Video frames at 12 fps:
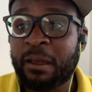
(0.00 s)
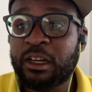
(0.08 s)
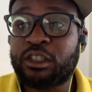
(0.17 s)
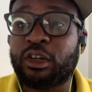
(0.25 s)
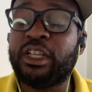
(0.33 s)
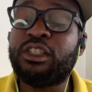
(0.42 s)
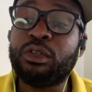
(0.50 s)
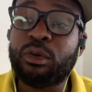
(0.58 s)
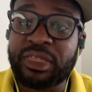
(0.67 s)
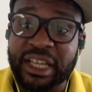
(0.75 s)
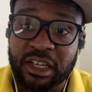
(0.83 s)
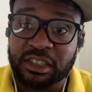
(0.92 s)
So in
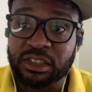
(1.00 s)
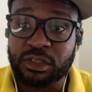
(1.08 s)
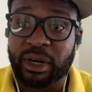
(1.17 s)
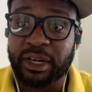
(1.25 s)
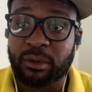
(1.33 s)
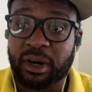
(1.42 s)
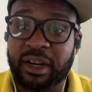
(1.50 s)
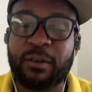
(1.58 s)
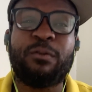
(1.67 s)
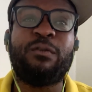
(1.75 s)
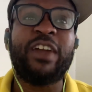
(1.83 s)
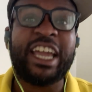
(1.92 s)
two thousand twenty-one,
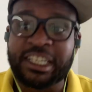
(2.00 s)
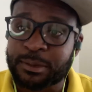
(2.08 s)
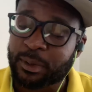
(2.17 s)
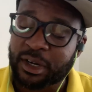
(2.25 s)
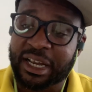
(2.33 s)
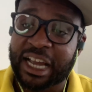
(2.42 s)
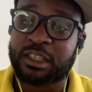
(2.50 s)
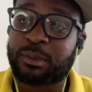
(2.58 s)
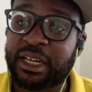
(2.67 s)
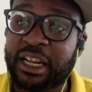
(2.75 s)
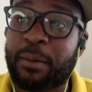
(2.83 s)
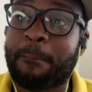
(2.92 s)
Facebook has
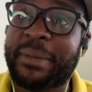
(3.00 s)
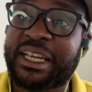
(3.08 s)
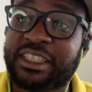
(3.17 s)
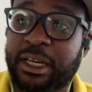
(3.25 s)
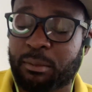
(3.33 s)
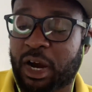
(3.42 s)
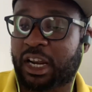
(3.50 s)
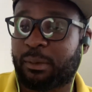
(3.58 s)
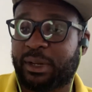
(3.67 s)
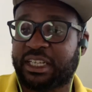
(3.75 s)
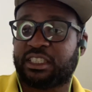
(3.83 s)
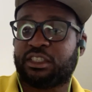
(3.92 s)
been an amazing
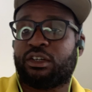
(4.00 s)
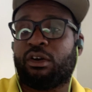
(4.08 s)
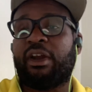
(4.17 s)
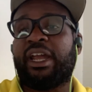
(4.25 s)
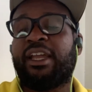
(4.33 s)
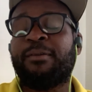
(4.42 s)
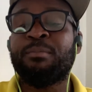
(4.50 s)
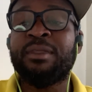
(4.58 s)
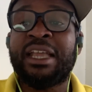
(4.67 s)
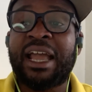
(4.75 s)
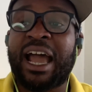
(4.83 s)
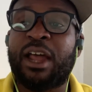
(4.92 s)
marketplace that's growing,
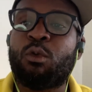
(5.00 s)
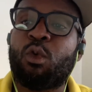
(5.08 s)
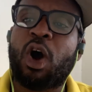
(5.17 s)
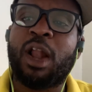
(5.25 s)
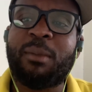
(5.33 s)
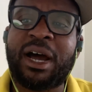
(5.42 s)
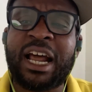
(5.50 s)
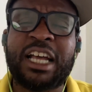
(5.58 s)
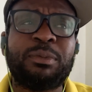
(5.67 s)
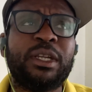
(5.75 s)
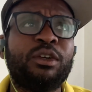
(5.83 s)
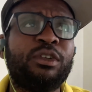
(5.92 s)
and Walmart
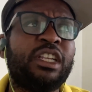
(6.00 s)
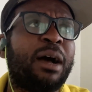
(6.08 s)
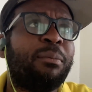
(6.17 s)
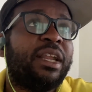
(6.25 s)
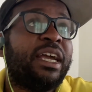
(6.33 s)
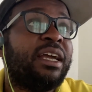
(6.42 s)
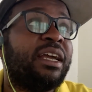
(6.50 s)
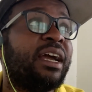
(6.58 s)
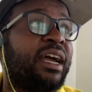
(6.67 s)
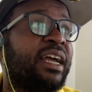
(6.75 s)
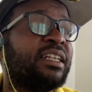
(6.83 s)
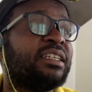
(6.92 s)
has been doubling
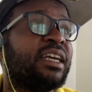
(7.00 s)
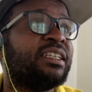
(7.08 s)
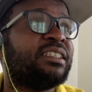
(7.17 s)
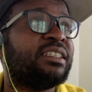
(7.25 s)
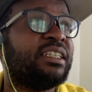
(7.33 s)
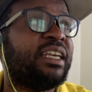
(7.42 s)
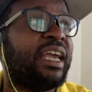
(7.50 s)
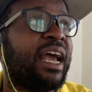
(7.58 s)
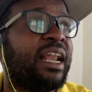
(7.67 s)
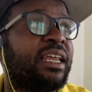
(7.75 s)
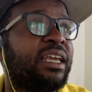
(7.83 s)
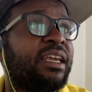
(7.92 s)
its, its
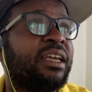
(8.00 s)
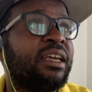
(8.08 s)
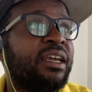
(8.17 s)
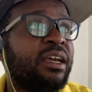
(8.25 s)
yearly